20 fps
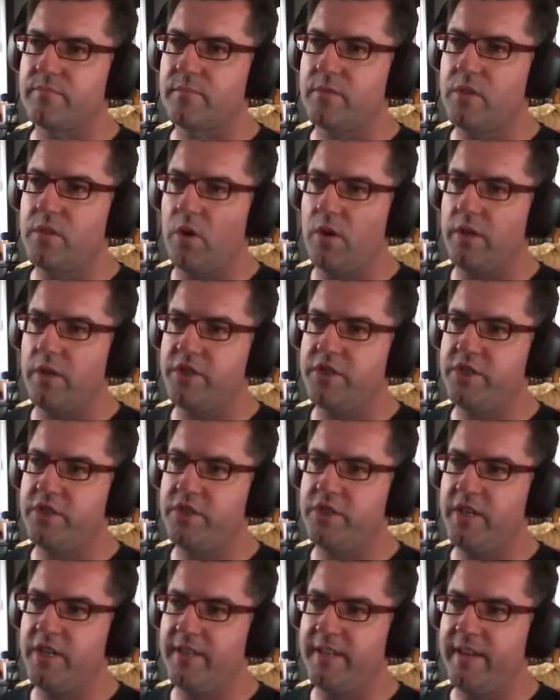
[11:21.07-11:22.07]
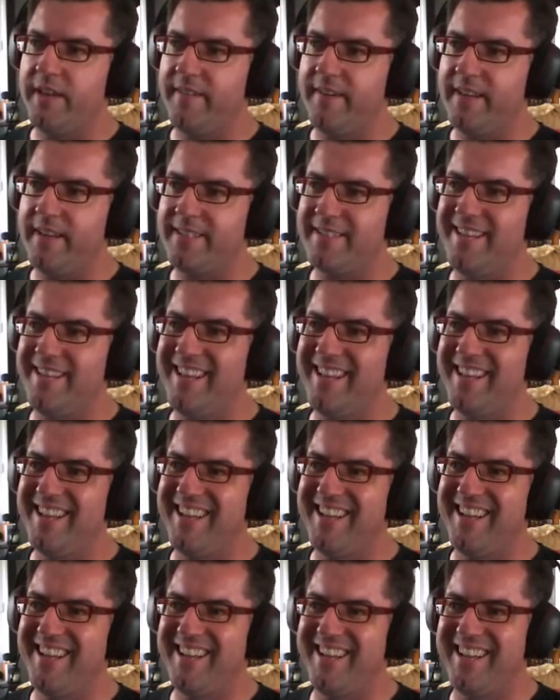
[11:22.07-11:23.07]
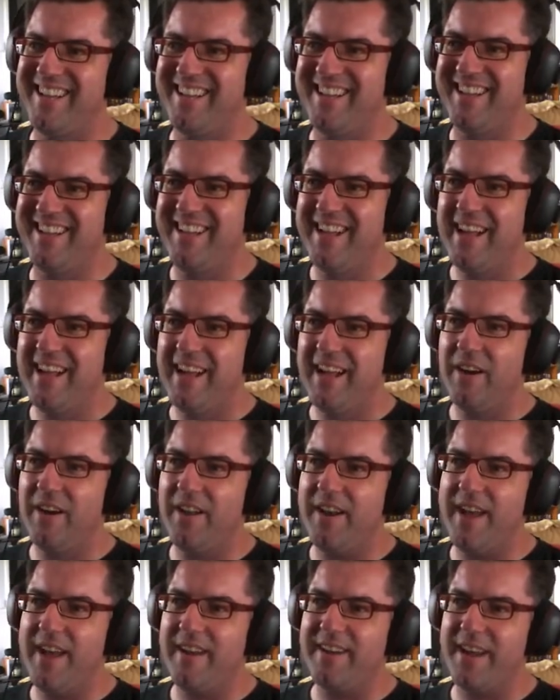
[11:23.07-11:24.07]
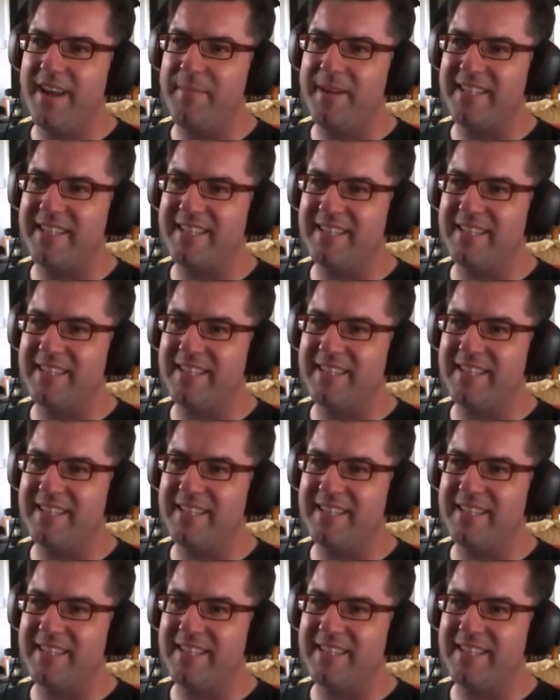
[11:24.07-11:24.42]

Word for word: Oh shit, there he is. Oh no, go back